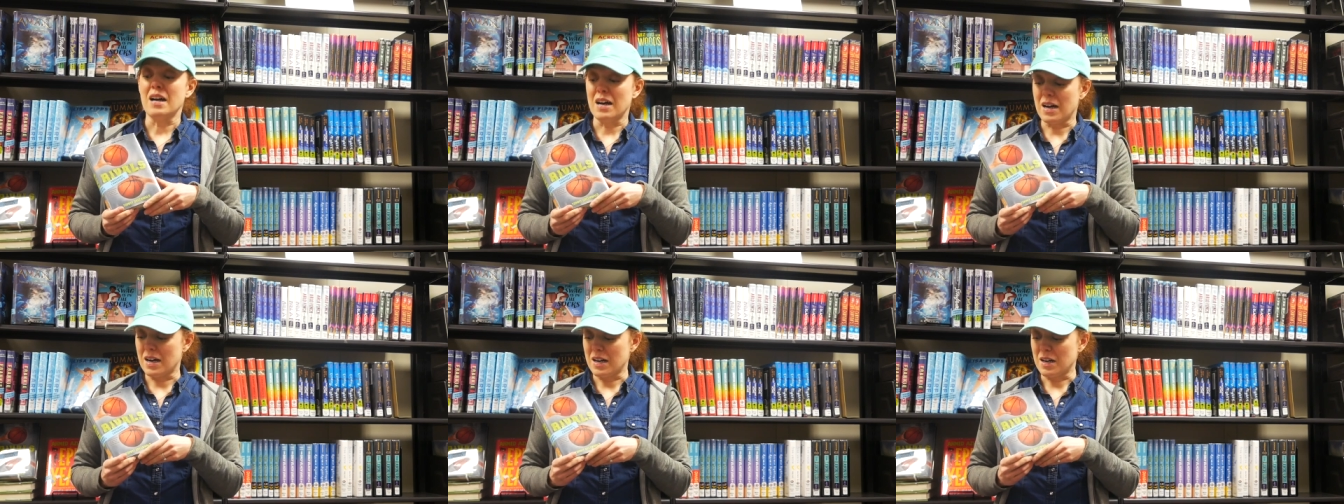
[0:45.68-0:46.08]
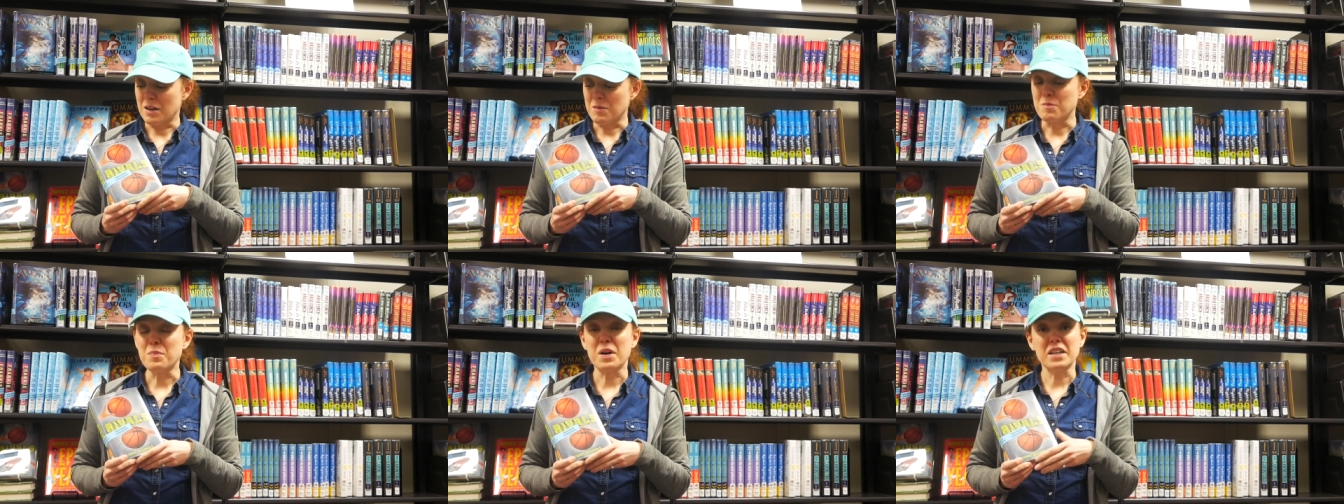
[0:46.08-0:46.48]

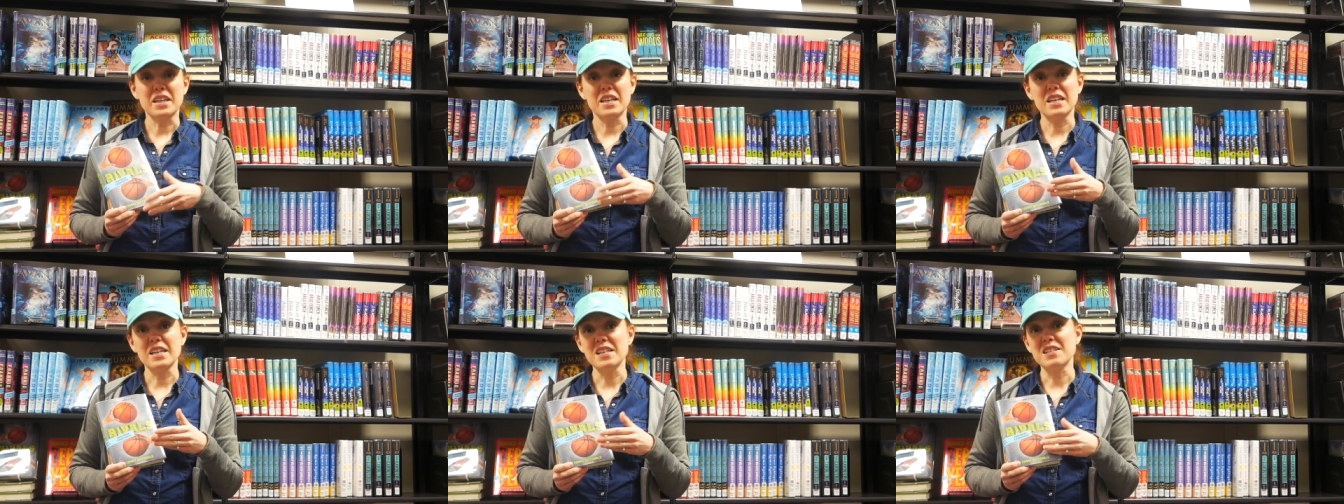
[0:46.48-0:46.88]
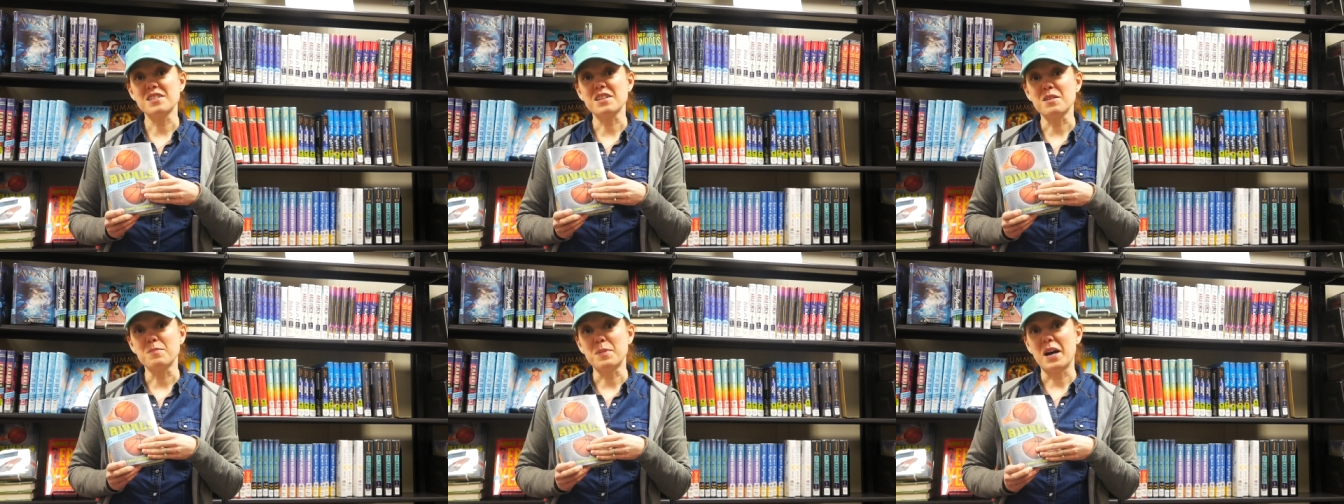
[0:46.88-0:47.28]
um, but it is
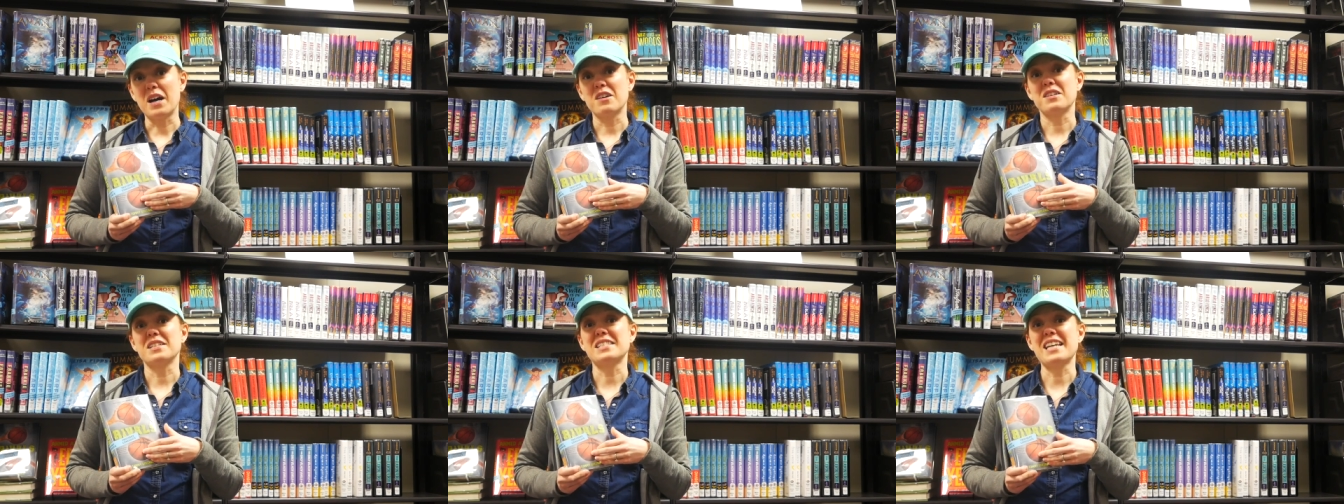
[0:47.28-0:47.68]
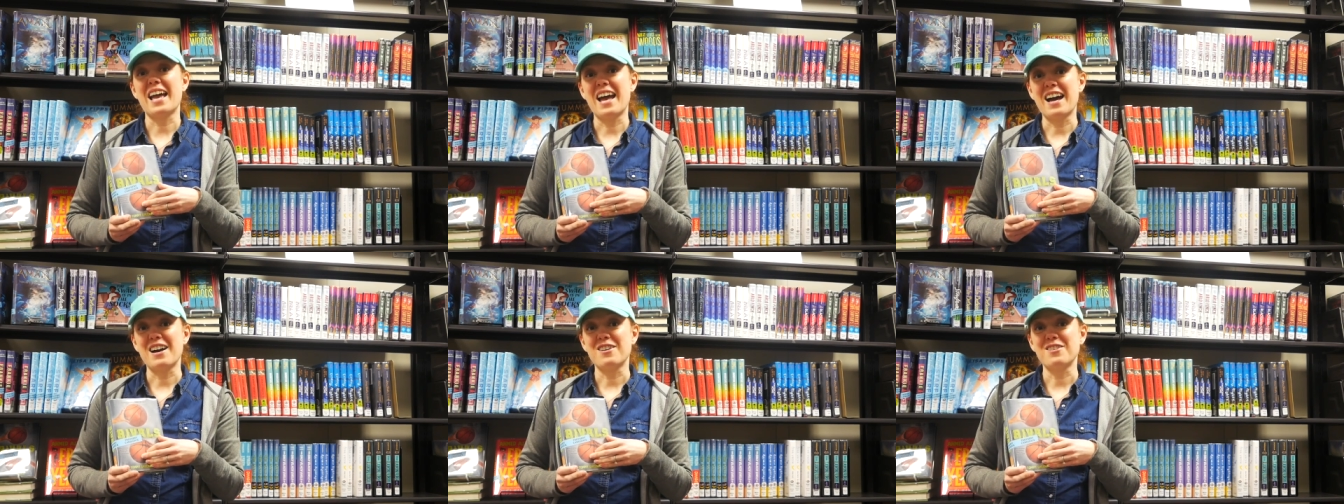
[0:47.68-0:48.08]
about a
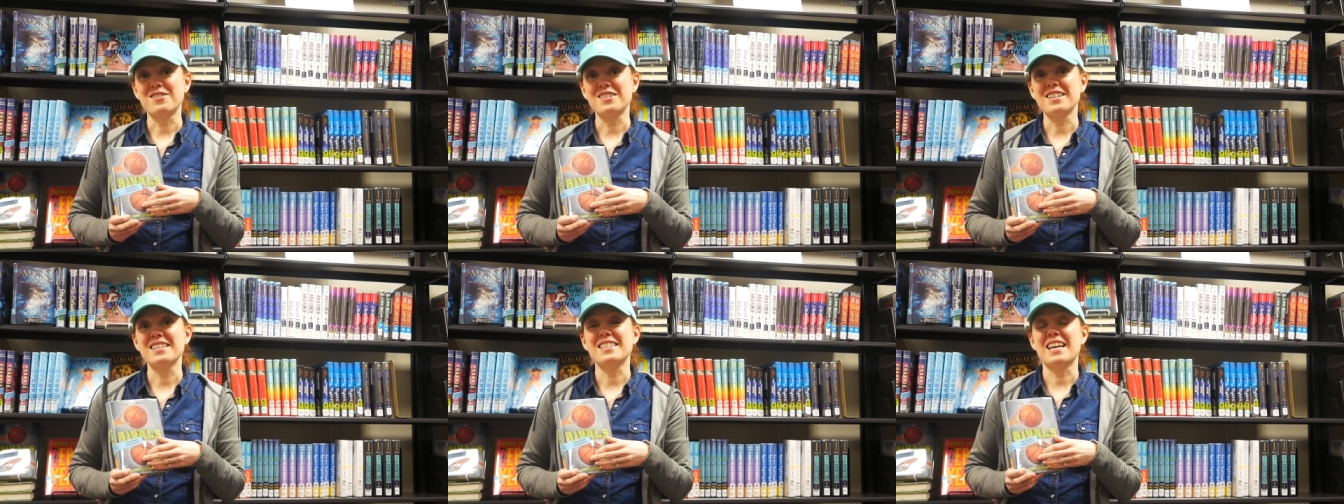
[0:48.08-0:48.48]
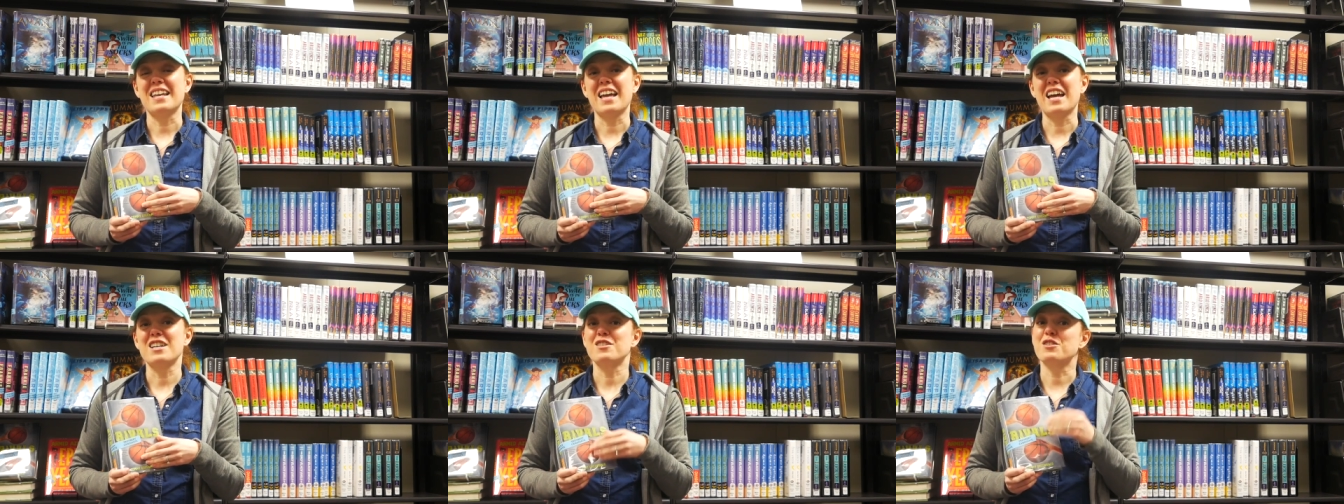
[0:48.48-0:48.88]
town that
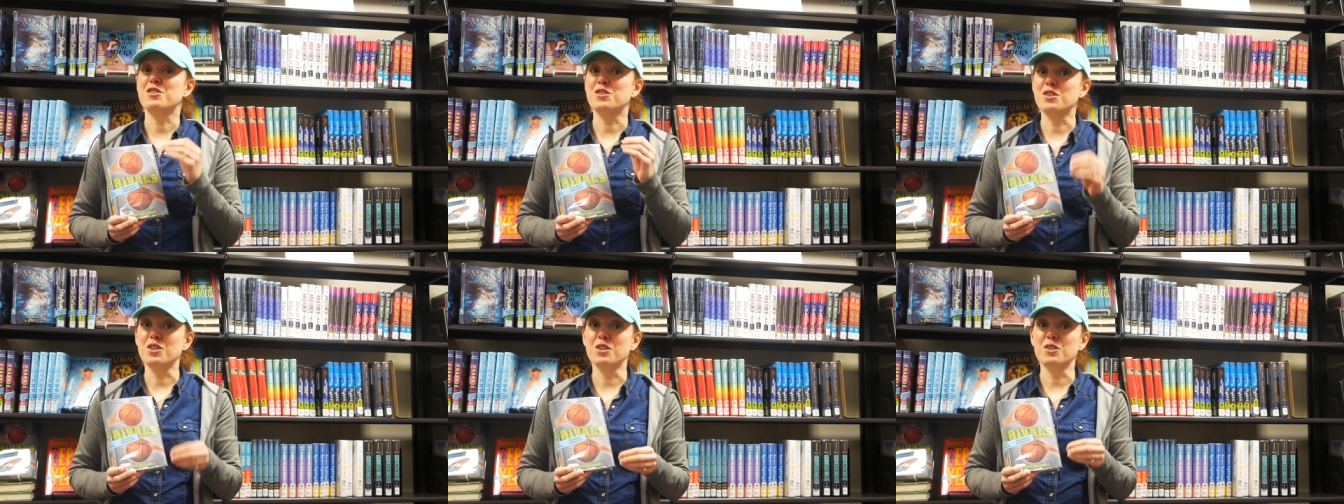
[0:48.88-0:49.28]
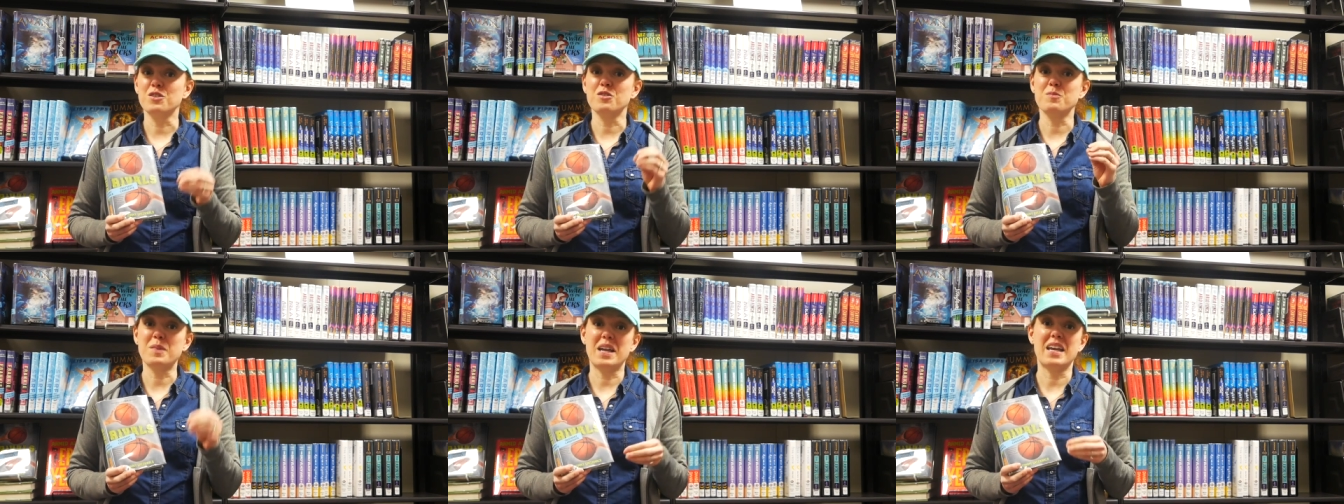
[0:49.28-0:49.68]
has
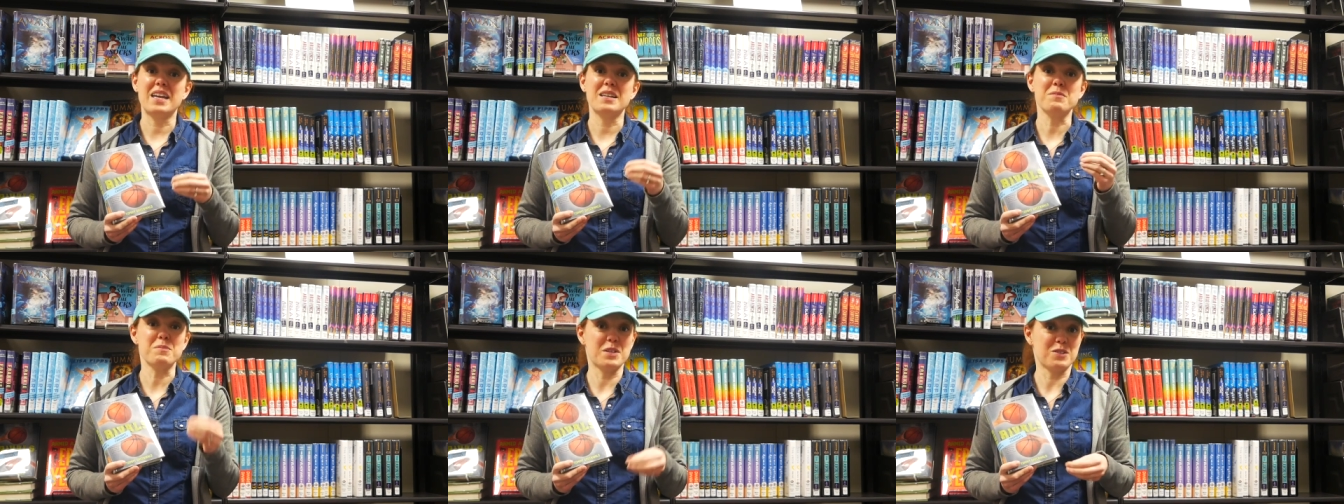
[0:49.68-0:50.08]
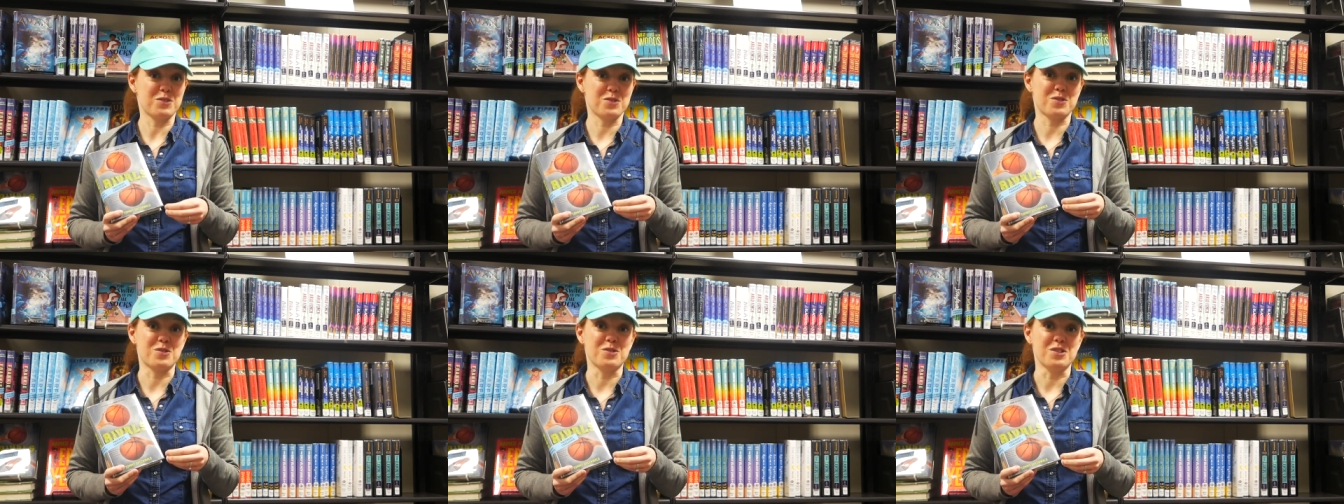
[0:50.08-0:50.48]
two main middle
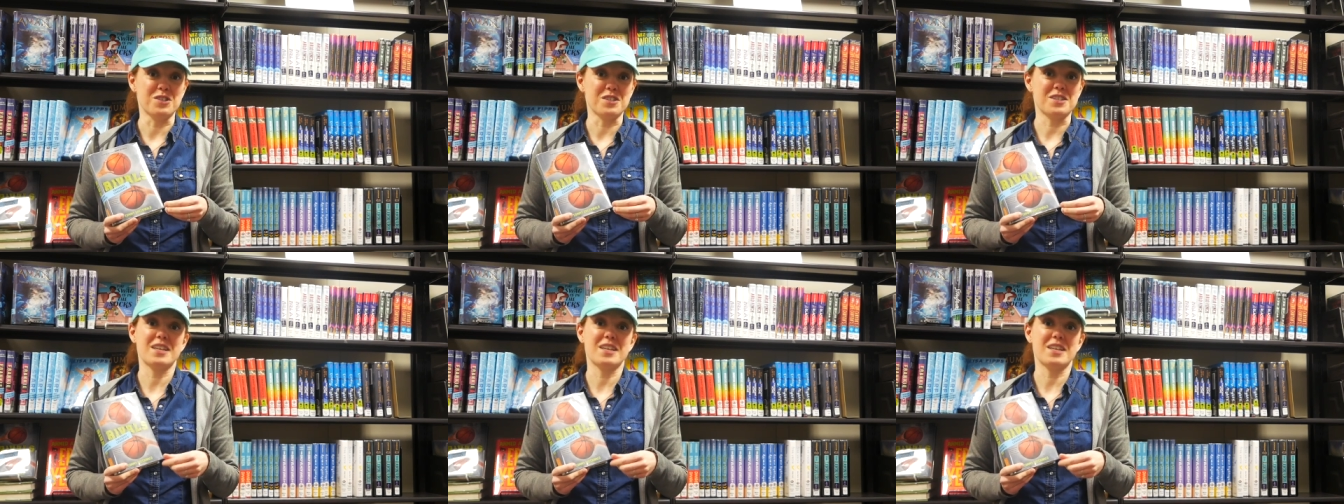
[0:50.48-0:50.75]
schools,